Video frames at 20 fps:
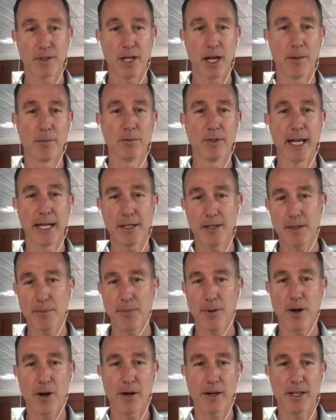I'm late to the
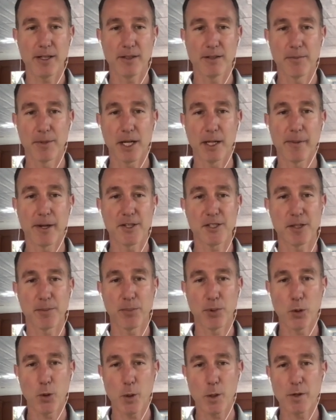party, but I'm a
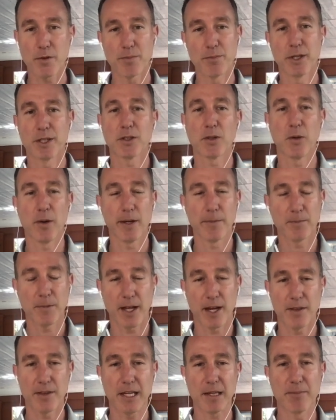supporter of Bitcoin.
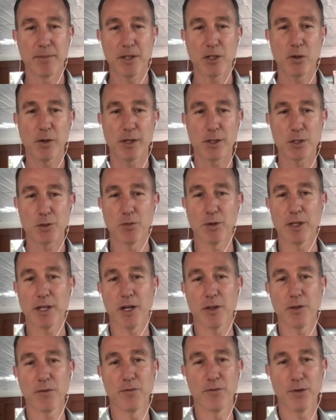And I think Bitcoin is really
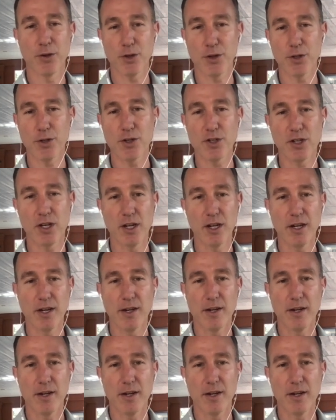on the verge